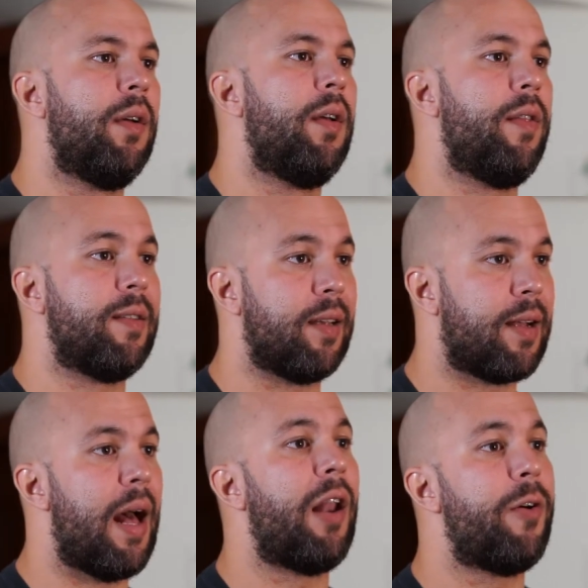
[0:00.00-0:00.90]
There's a
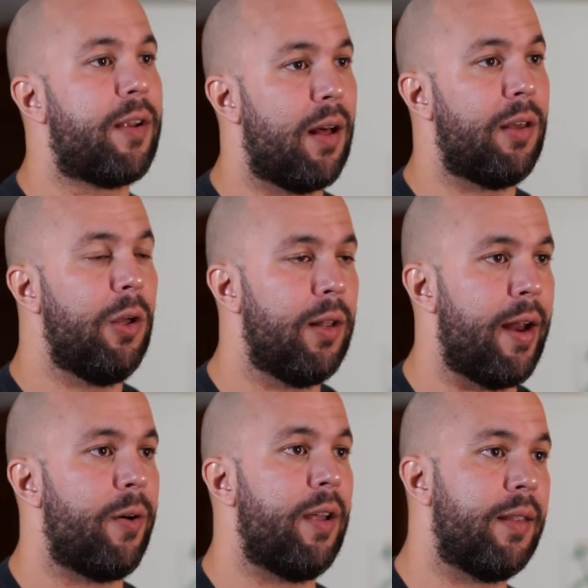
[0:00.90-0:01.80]
calorie
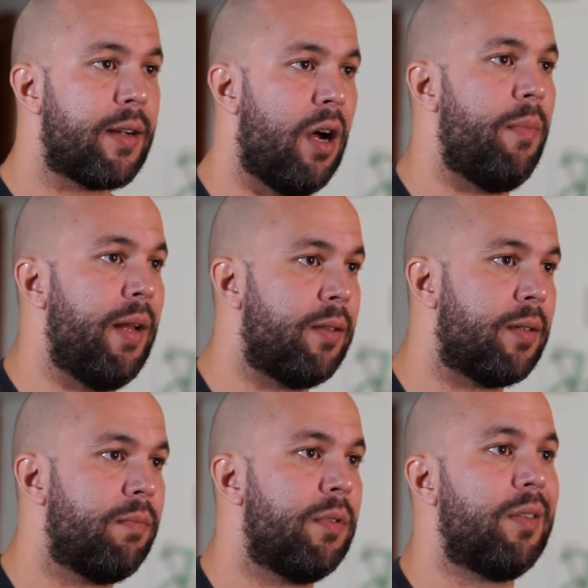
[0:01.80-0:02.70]
calculator in the
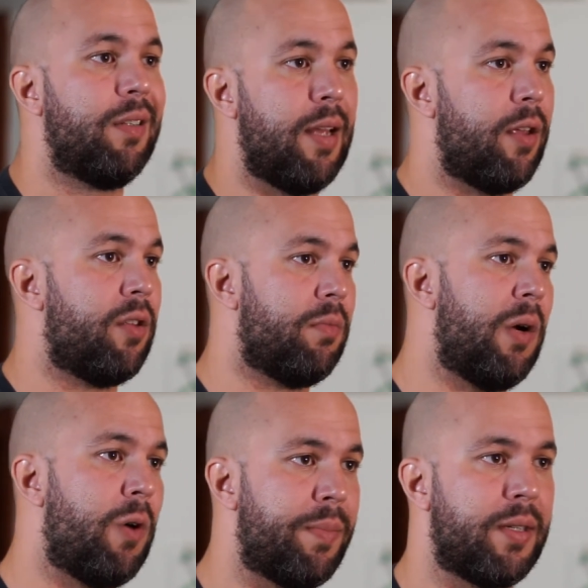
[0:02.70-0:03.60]
comments. It's going to take you to my
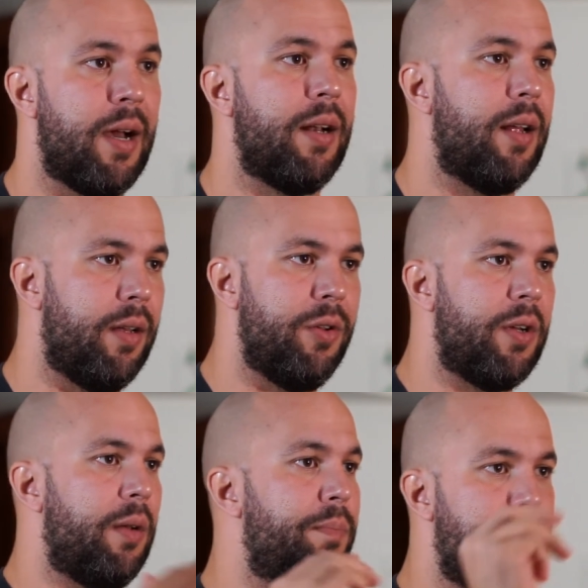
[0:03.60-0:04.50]
website and you
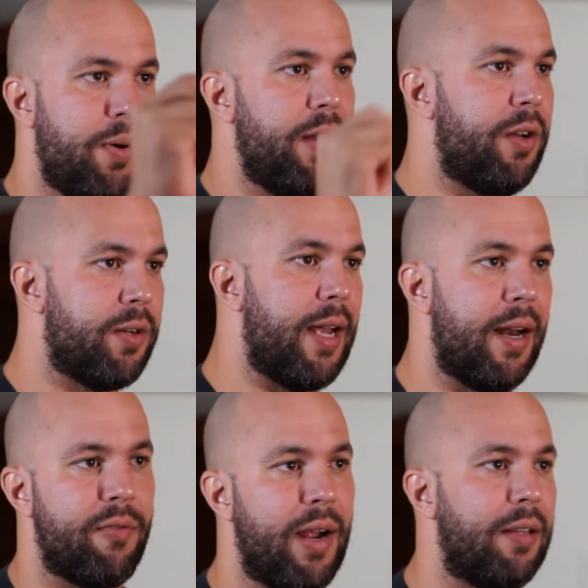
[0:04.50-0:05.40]
can put in your
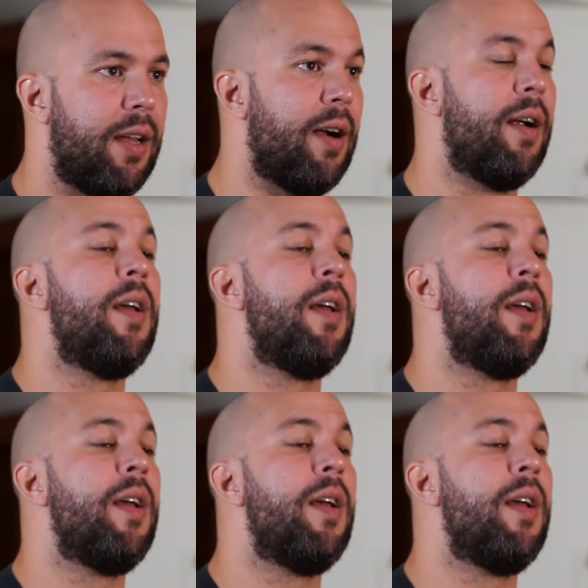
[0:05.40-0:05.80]
data right there